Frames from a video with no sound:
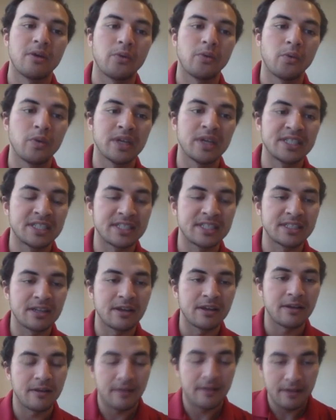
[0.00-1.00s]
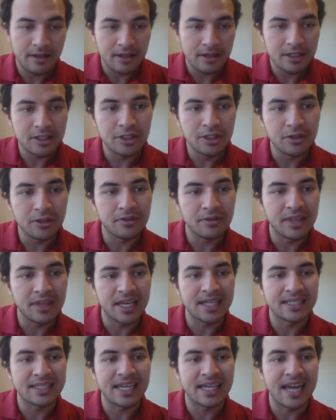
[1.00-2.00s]
Which, 2
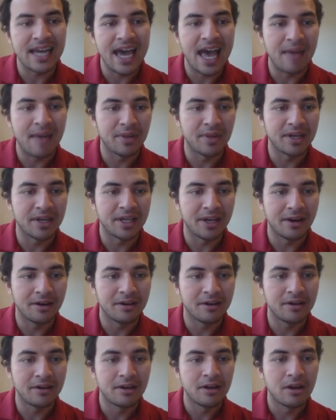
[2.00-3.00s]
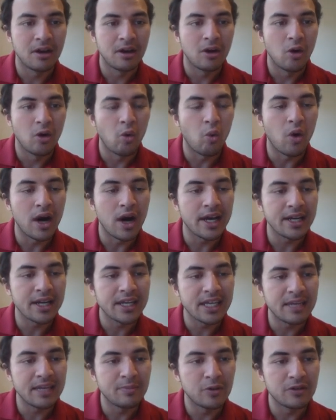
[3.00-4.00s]
things can happen here. One,
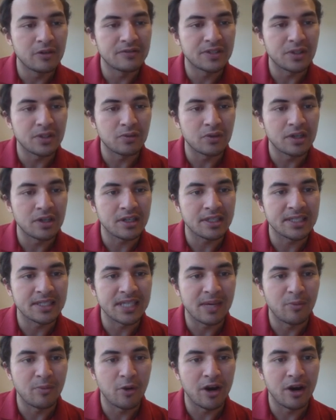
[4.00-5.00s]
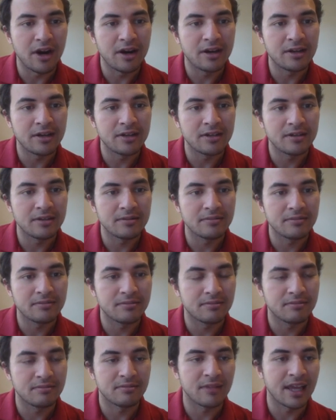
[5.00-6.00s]
he moves the rook somewhere,
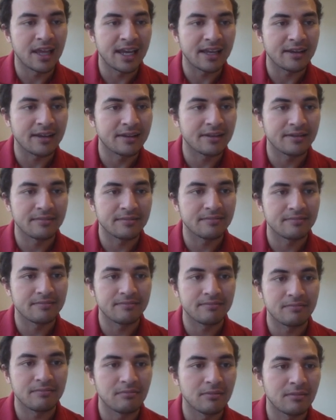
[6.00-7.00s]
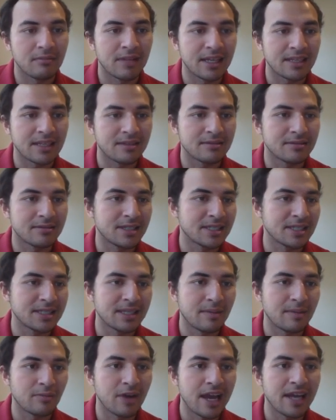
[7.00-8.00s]
like like just
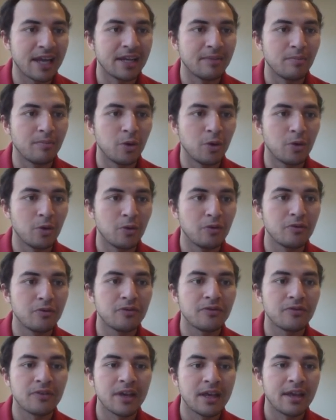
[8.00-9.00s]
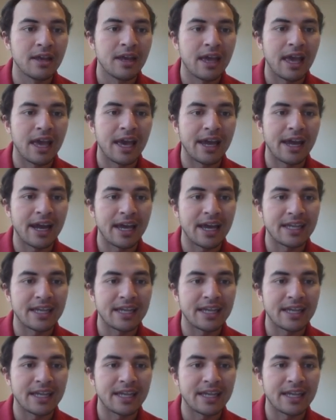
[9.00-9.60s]
some random move, and I